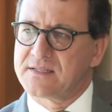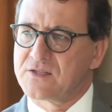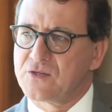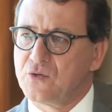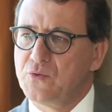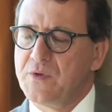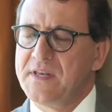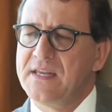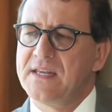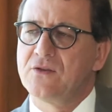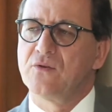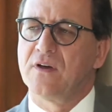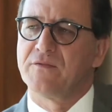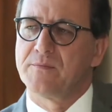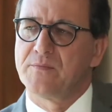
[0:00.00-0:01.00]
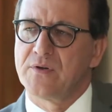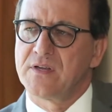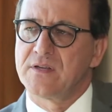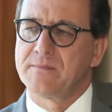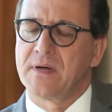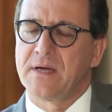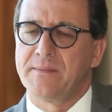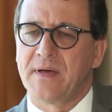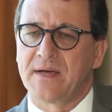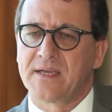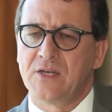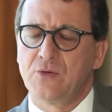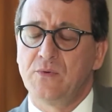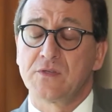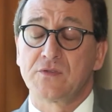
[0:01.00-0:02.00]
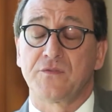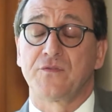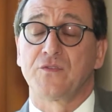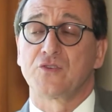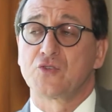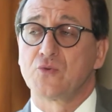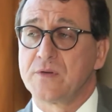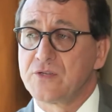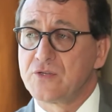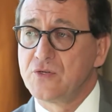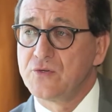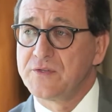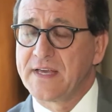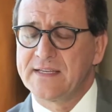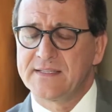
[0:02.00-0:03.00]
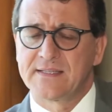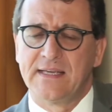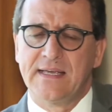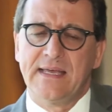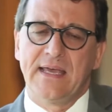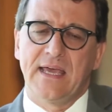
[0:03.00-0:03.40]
So we need to have a brand by market. We are the first one to do that.